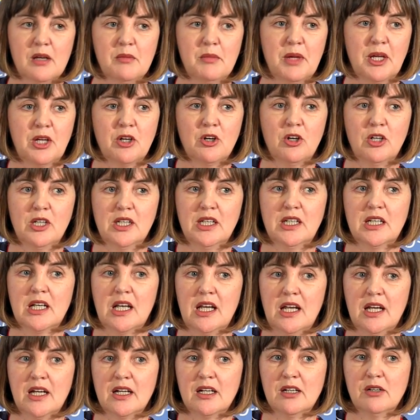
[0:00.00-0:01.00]
My colleague
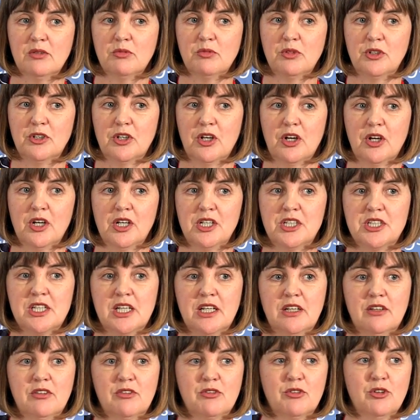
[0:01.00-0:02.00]
Claire will now
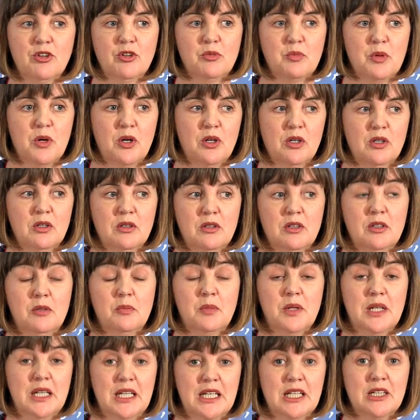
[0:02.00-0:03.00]
take you through the, pol the
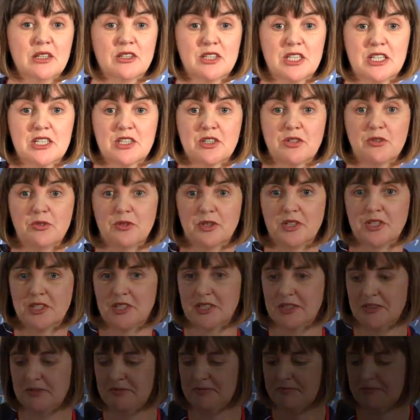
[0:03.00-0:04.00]
political
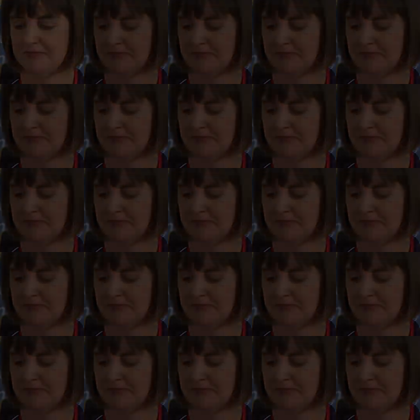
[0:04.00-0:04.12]
discourse.